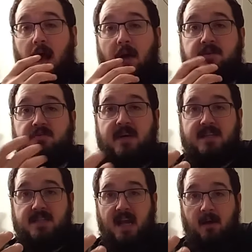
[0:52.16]
I was
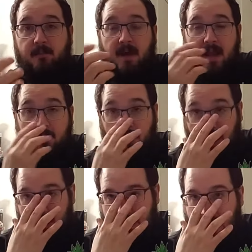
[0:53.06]
reached out by a
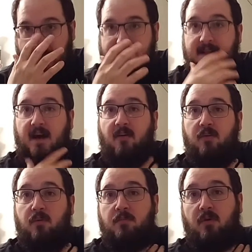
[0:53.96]
podcast,
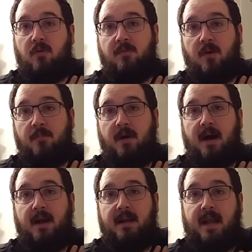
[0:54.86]
Hollywood Boulevard
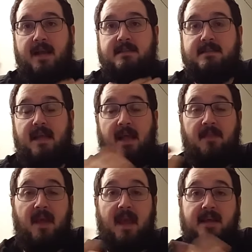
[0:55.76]
Podcast, and
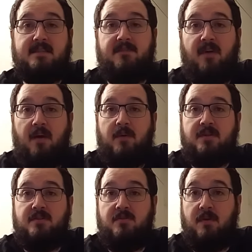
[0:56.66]
they asked if I would
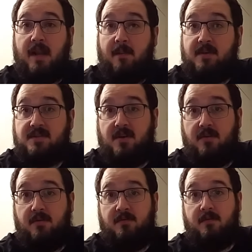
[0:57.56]
do an
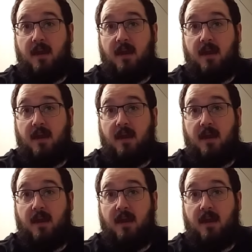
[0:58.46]
episode.